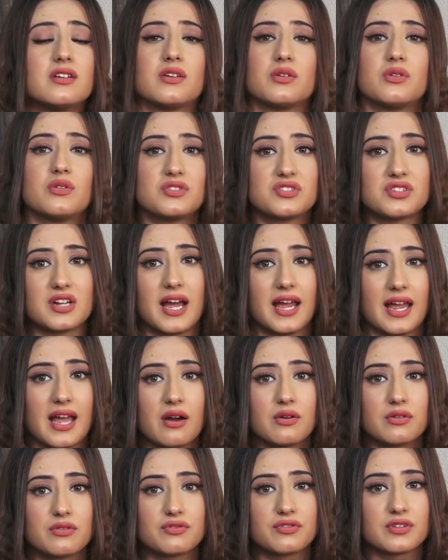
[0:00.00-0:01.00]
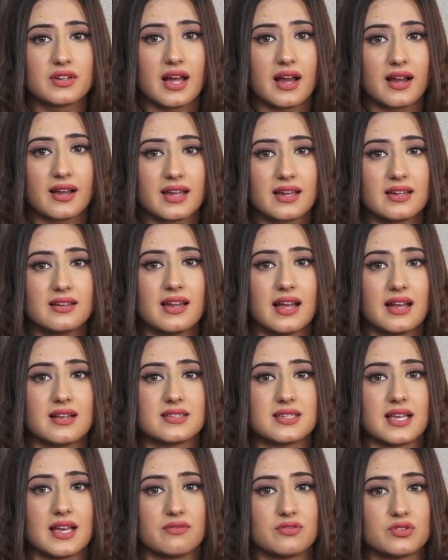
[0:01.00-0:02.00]
you know, try out for Nagin
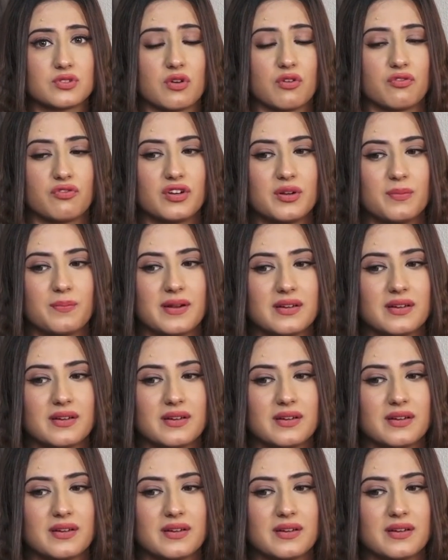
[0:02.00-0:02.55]
as I was offered.